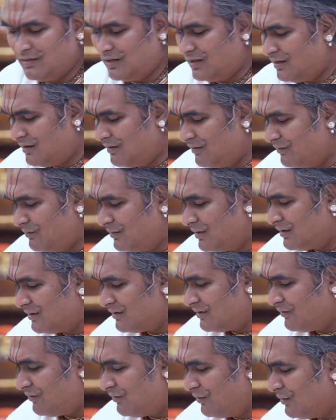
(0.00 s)
You know,
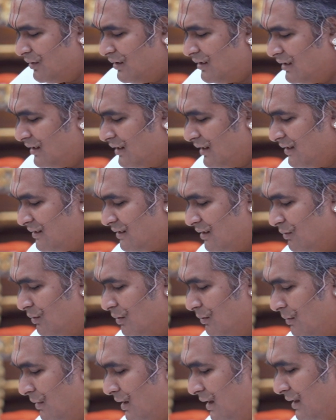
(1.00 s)
because if you analyze
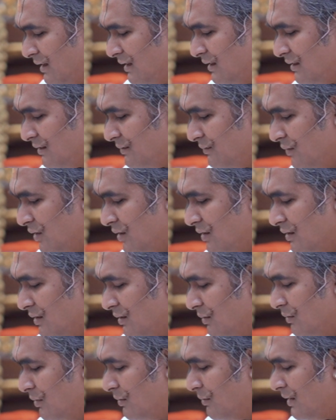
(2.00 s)
our mind, you know,
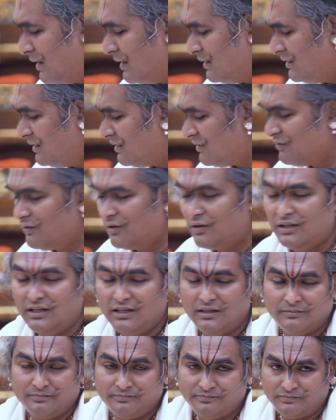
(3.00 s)
our mind is
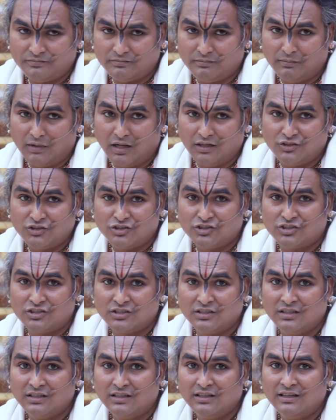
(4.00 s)
very
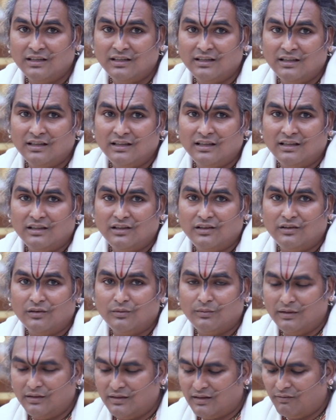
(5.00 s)
much, you
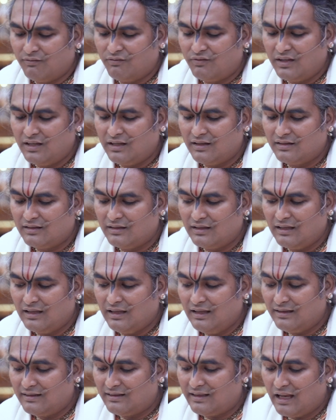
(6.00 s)
know, when something
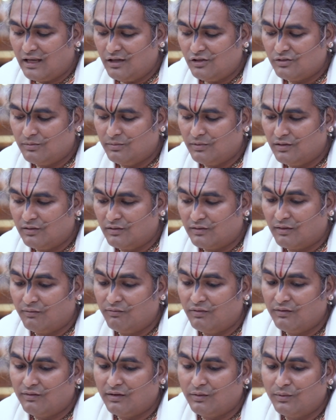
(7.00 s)
is tangible,
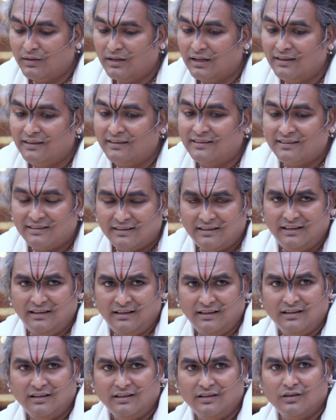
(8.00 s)
something that we can
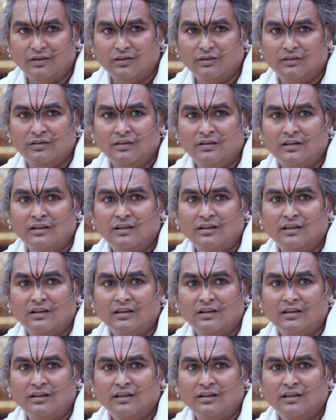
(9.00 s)
see, you know,